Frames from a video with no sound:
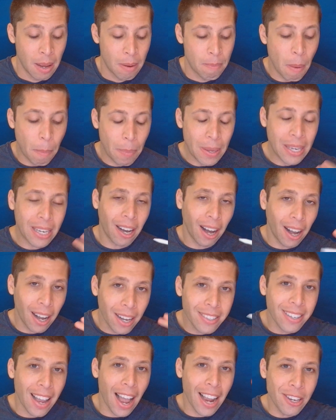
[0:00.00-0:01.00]
But
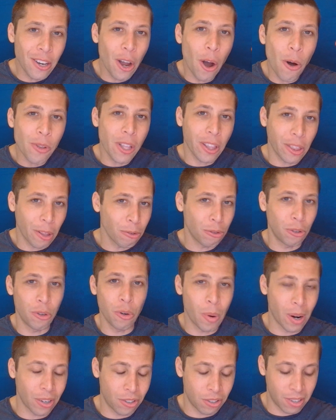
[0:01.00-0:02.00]
because I know that those two
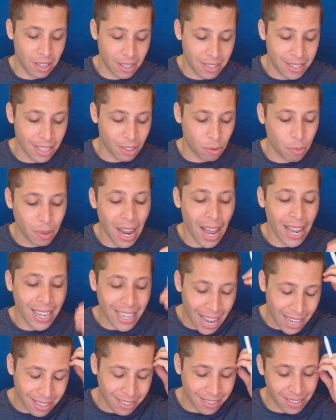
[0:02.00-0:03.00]
questions exist, when I
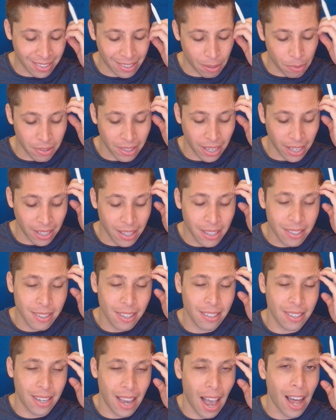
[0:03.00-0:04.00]
got to this, I was like, this
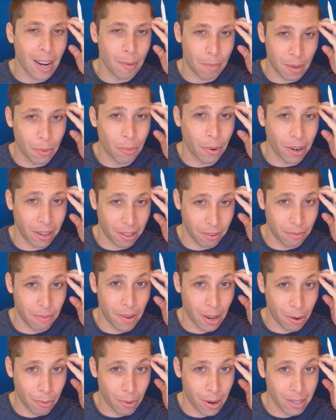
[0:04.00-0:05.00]
has got to be one of the
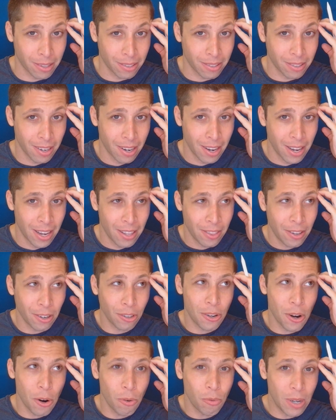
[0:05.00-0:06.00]
fake ones. There's
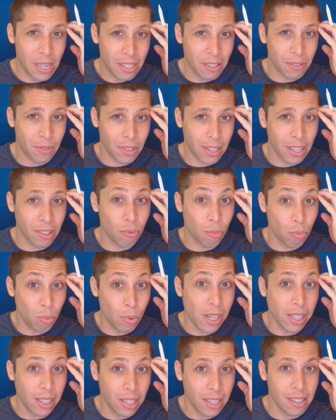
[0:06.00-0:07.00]
no reason for this
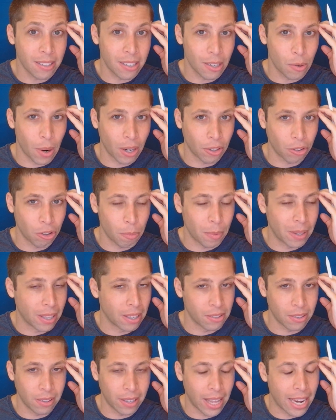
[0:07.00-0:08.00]
really easy question to be
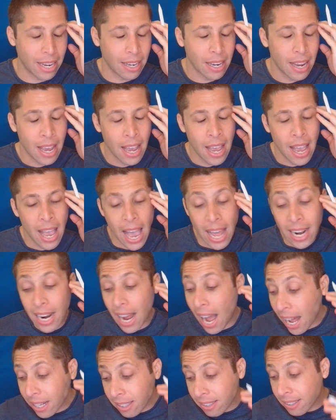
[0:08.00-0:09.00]
this late. And
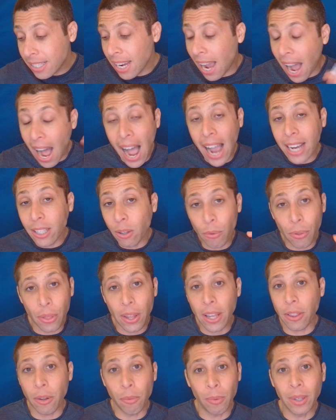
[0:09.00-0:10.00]
honestly, I don't
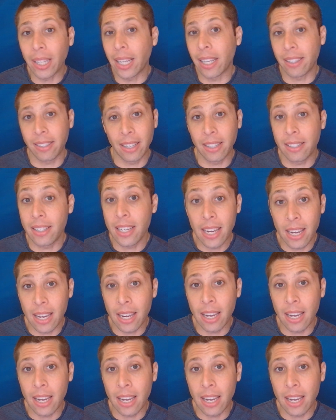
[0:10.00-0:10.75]
think the real SAT